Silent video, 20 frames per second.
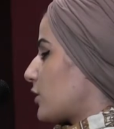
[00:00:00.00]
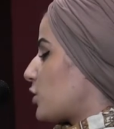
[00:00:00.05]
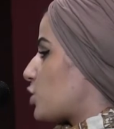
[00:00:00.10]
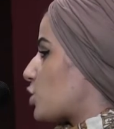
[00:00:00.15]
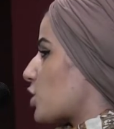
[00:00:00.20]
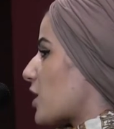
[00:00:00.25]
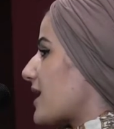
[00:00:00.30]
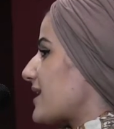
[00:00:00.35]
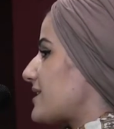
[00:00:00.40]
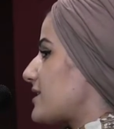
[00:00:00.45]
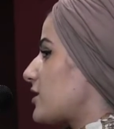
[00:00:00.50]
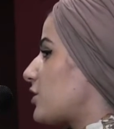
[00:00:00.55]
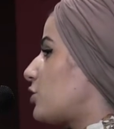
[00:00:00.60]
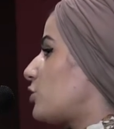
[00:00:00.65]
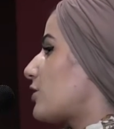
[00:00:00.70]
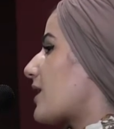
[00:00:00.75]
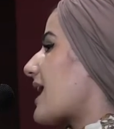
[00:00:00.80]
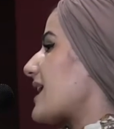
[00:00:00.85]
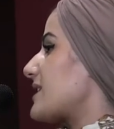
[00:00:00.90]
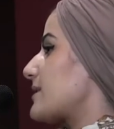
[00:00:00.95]
try to
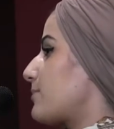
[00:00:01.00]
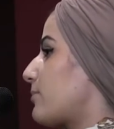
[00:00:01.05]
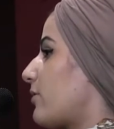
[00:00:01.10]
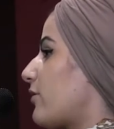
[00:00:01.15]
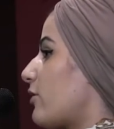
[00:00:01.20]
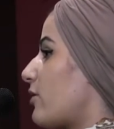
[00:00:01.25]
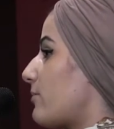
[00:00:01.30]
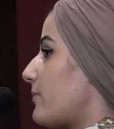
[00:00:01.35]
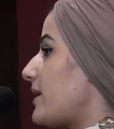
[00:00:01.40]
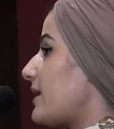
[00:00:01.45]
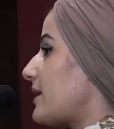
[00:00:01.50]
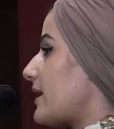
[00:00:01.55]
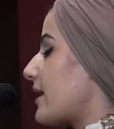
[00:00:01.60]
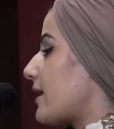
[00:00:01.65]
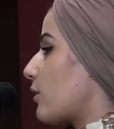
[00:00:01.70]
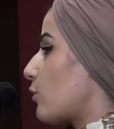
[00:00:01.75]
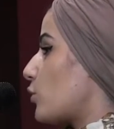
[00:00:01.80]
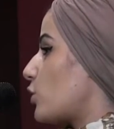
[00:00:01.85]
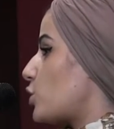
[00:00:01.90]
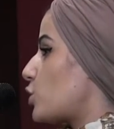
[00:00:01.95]
grasp their
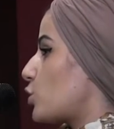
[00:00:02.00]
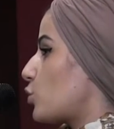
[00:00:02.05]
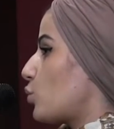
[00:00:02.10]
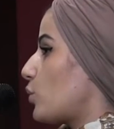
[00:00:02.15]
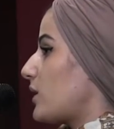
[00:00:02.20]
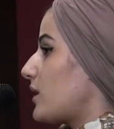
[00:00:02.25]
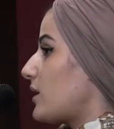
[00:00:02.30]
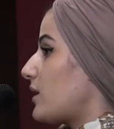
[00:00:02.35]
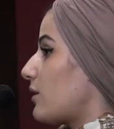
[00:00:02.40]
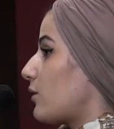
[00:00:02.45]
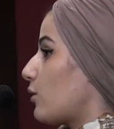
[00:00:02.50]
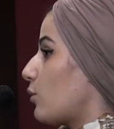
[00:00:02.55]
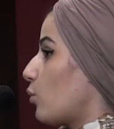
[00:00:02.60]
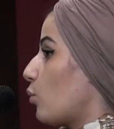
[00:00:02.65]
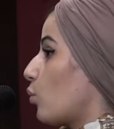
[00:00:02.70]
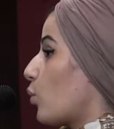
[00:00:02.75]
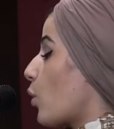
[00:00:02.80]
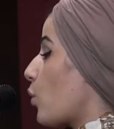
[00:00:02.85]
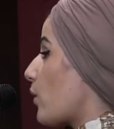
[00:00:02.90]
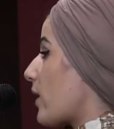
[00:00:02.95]
meaning, which we
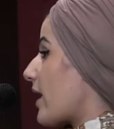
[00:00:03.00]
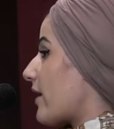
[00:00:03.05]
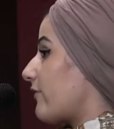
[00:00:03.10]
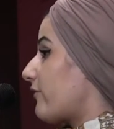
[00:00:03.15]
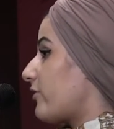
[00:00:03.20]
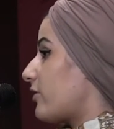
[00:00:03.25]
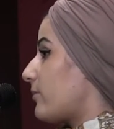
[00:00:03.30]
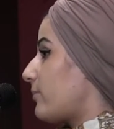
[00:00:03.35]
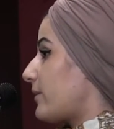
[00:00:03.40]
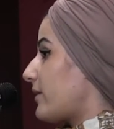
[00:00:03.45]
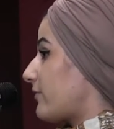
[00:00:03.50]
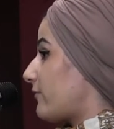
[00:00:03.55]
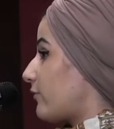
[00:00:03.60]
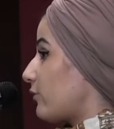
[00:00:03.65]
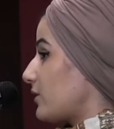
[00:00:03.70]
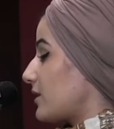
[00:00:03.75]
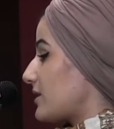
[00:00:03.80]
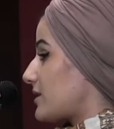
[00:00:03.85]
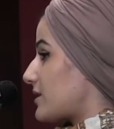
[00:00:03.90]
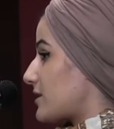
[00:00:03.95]
won't ever be
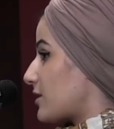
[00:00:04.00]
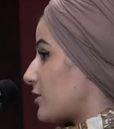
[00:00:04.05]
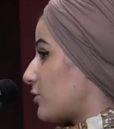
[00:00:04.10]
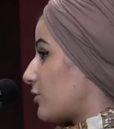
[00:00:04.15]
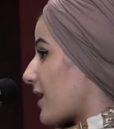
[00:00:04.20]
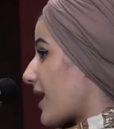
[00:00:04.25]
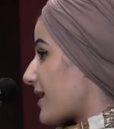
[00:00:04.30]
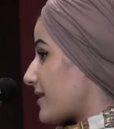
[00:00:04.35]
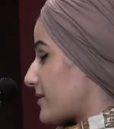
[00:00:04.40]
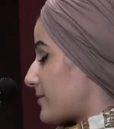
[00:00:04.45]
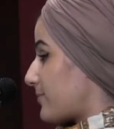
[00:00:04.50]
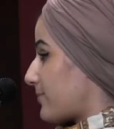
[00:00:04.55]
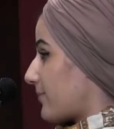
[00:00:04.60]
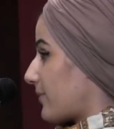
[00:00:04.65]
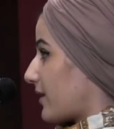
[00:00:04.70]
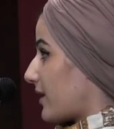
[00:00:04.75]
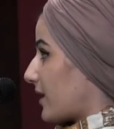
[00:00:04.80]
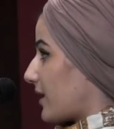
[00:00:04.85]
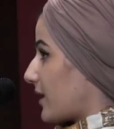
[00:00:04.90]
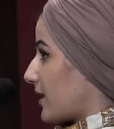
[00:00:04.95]
fully to grasp
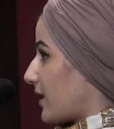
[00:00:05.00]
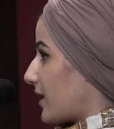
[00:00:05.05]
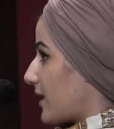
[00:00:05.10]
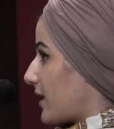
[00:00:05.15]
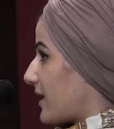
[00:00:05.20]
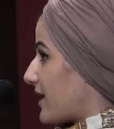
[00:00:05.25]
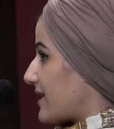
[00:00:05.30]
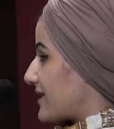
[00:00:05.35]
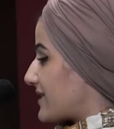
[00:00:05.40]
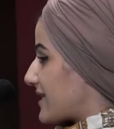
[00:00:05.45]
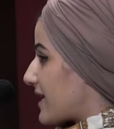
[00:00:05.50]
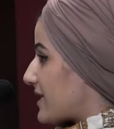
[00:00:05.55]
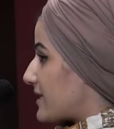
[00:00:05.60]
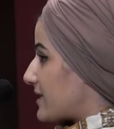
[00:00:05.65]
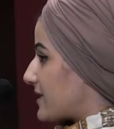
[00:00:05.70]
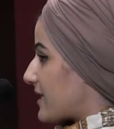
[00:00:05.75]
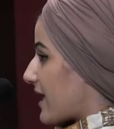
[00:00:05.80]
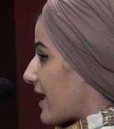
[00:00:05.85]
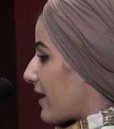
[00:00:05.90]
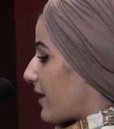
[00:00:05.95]
in the
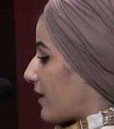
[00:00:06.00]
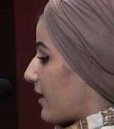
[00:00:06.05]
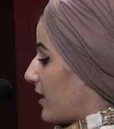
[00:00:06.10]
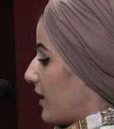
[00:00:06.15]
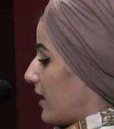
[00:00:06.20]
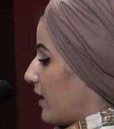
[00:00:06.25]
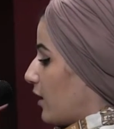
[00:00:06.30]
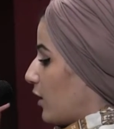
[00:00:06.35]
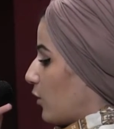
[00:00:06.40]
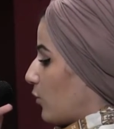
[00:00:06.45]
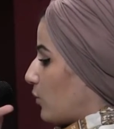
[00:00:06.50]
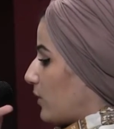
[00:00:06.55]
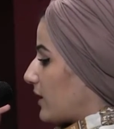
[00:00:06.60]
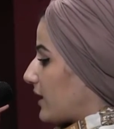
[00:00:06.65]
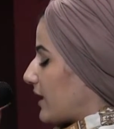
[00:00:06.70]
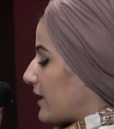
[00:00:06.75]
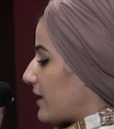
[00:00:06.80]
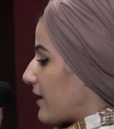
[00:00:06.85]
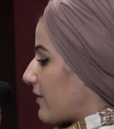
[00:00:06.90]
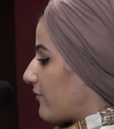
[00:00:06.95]
sense that we
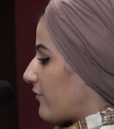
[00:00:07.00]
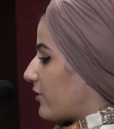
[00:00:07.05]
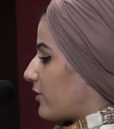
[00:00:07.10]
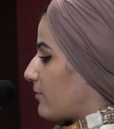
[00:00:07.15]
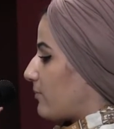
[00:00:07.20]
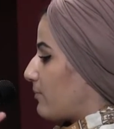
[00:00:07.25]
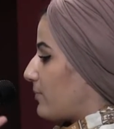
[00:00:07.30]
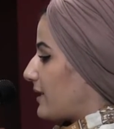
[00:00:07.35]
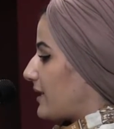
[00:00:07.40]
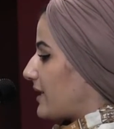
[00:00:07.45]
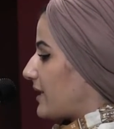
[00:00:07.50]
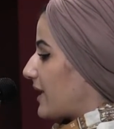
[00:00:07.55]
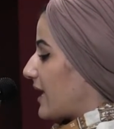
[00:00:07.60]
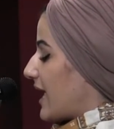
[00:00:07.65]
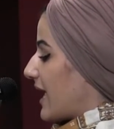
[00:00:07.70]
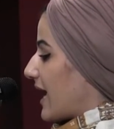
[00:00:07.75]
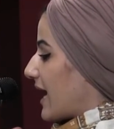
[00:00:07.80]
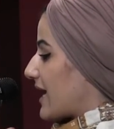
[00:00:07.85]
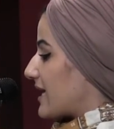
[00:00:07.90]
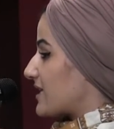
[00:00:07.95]
can never be
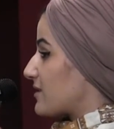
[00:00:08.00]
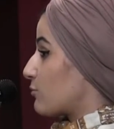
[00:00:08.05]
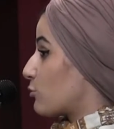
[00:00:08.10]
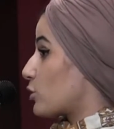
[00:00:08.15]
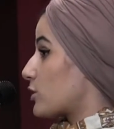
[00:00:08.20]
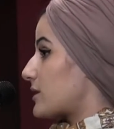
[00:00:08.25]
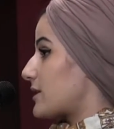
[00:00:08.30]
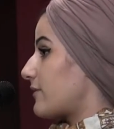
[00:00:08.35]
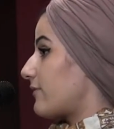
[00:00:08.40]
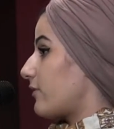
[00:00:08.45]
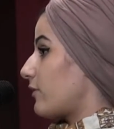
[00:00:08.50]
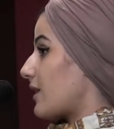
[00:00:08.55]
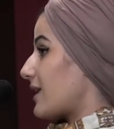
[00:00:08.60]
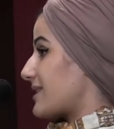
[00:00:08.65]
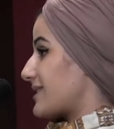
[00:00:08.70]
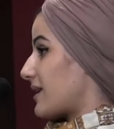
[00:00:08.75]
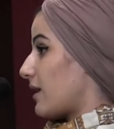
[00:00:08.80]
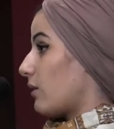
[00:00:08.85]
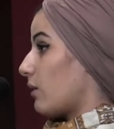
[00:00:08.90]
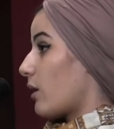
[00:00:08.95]
as merciful
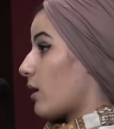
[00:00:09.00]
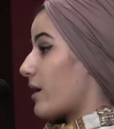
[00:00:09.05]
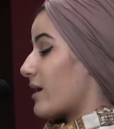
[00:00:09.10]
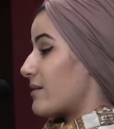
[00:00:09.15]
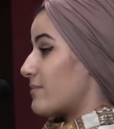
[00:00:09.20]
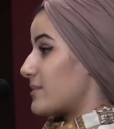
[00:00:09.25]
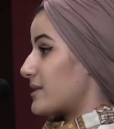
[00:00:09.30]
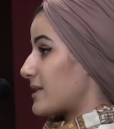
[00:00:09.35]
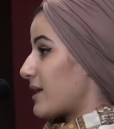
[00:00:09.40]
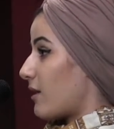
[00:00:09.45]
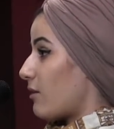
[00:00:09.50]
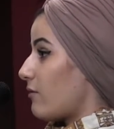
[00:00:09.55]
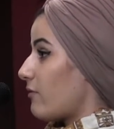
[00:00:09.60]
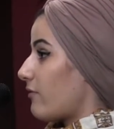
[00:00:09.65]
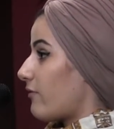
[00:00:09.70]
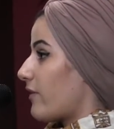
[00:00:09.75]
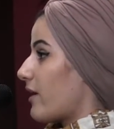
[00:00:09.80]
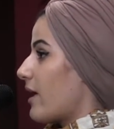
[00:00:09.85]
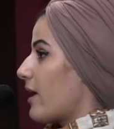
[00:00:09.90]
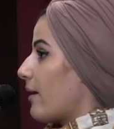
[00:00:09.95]
as Allah
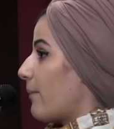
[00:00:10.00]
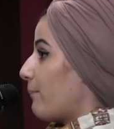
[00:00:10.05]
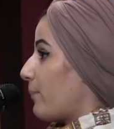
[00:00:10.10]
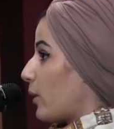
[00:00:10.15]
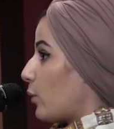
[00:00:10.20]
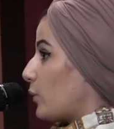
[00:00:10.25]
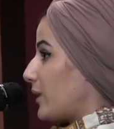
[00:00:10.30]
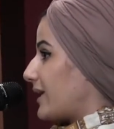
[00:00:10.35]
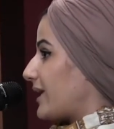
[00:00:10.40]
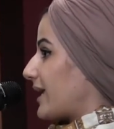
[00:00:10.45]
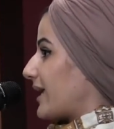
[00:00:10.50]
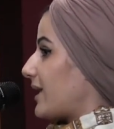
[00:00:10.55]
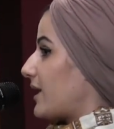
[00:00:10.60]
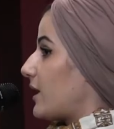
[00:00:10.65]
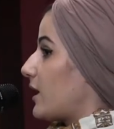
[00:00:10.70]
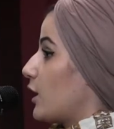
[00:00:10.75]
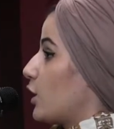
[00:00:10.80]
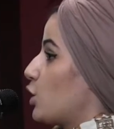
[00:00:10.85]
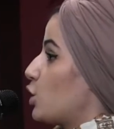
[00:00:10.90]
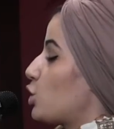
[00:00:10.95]
Himself, but we
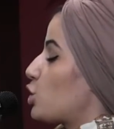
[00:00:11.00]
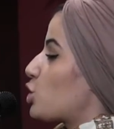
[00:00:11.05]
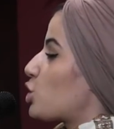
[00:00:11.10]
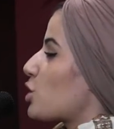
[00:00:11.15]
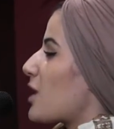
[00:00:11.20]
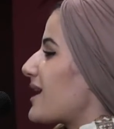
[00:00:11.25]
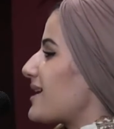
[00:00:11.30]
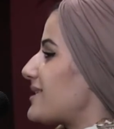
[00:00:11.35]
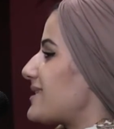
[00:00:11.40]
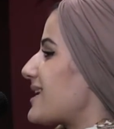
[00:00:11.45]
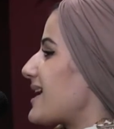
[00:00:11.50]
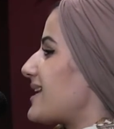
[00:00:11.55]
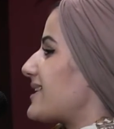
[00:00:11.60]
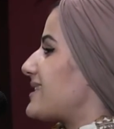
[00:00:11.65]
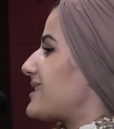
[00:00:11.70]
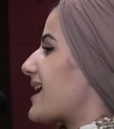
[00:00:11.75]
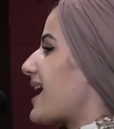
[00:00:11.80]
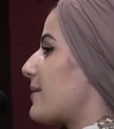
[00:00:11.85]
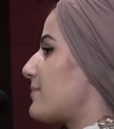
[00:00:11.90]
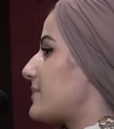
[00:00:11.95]
can try to
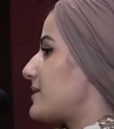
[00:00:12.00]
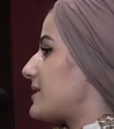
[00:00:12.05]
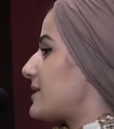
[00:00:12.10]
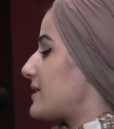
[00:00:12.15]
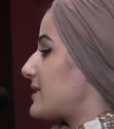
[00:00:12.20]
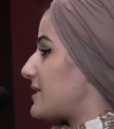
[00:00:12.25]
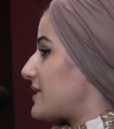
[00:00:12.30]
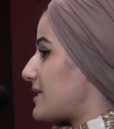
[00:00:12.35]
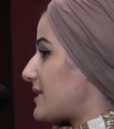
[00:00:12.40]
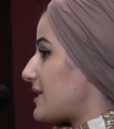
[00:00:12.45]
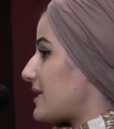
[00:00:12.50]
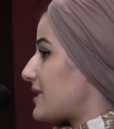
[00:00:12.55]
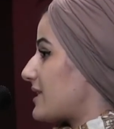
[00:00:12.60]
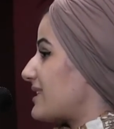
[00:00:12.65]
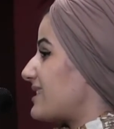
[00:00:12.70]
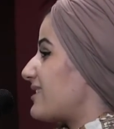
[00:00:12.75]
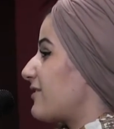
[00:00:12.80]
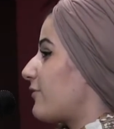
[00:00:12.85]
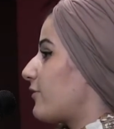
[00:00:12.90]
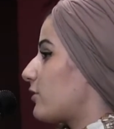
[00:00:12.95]
attempt to
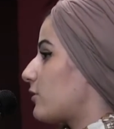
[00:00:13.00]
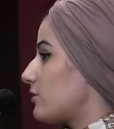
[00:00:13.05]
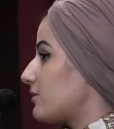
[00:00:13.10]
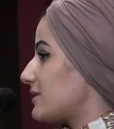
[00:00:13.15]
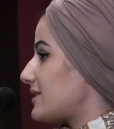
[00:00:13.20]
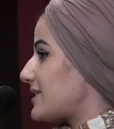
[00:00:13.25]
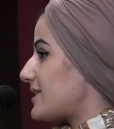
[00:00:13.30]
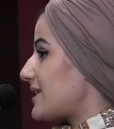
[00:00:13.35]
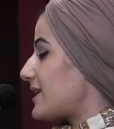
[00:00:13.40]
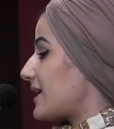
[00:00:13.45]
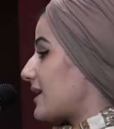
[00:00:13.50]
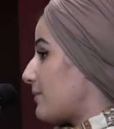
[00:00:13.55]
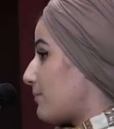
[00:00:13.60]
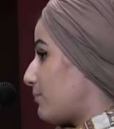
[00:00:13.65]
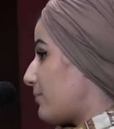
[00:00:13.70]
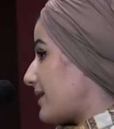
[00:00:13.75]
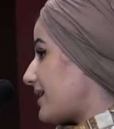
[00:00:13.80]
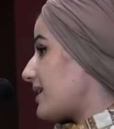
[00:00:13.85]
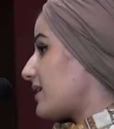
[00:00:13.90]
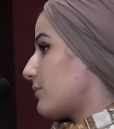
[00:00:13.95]
see the difficulty in
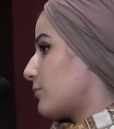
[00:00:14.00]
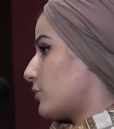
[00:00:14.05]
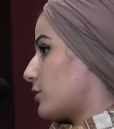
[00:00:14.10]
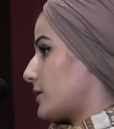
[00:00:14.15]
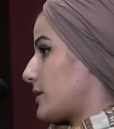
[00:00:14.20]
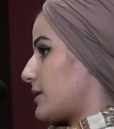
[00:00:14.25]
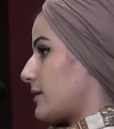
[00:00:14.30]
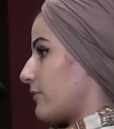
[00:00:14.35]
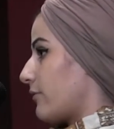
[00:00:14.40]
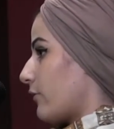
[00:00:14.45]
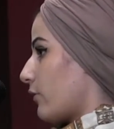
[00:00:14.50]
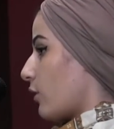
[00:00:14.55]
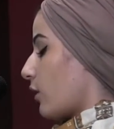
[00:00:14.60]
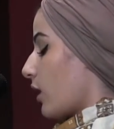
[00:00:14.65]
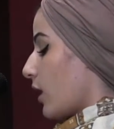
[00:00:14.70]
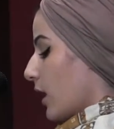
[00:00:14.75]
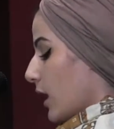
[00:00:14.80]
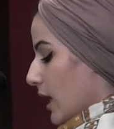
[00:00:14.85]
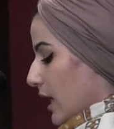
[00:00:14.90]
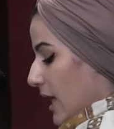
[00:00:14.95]
being merciful.